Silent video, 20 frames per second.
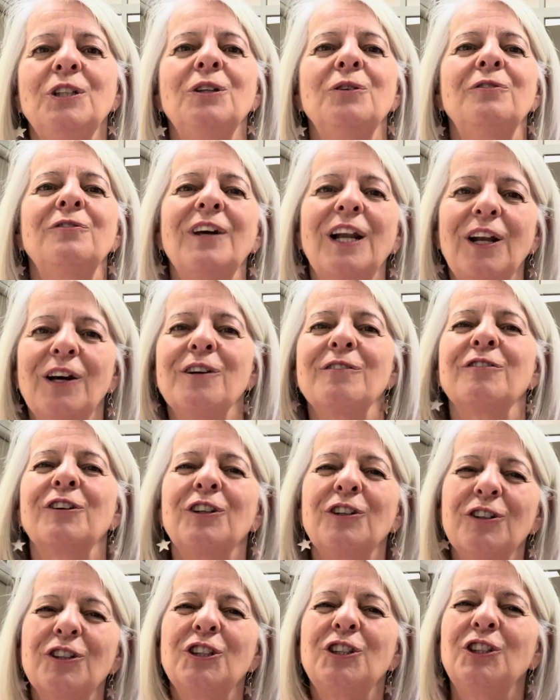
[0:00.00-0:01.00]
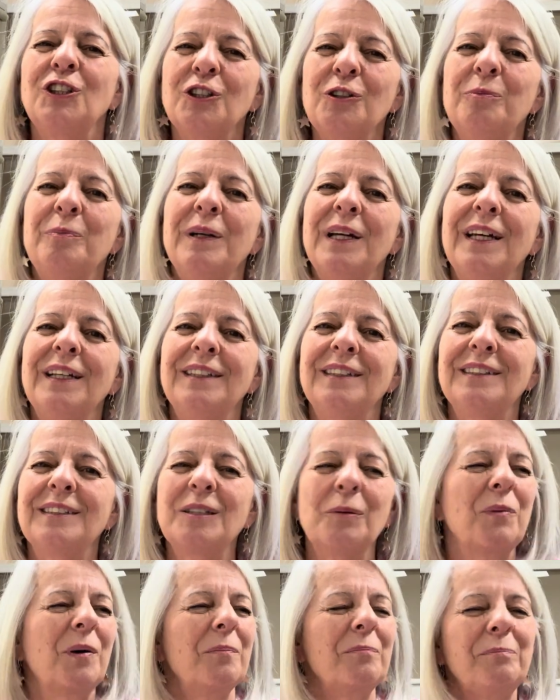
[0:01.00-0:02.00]
you fell over and looked stupid?
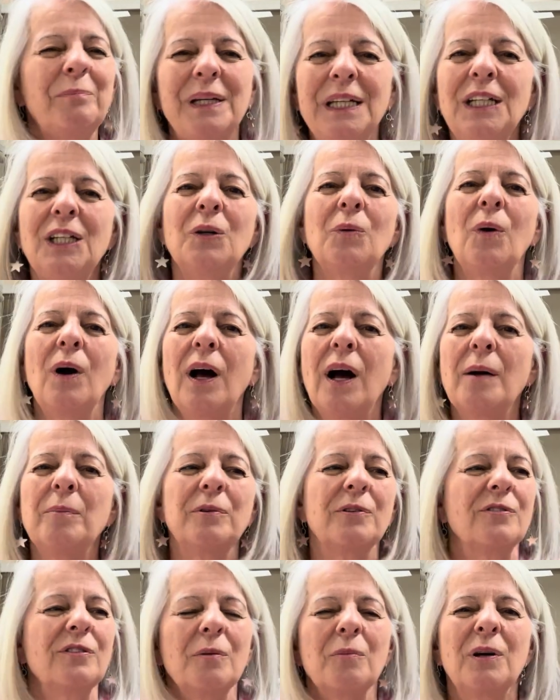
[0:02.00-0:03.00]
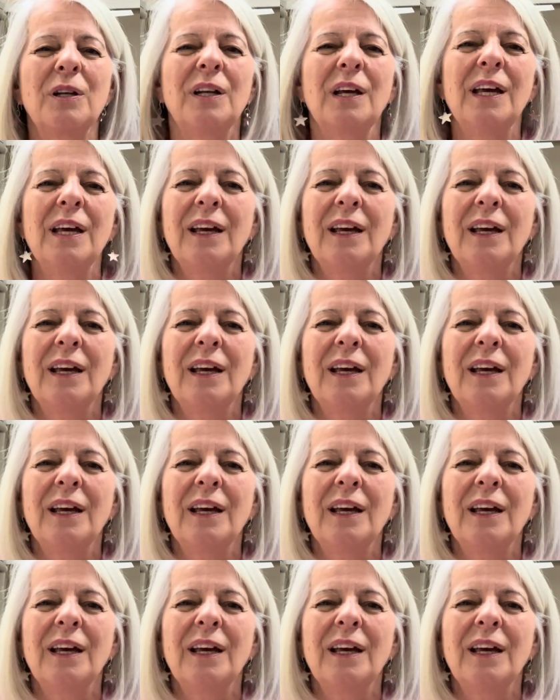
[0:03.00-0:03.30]
Someone beat you up, or someone,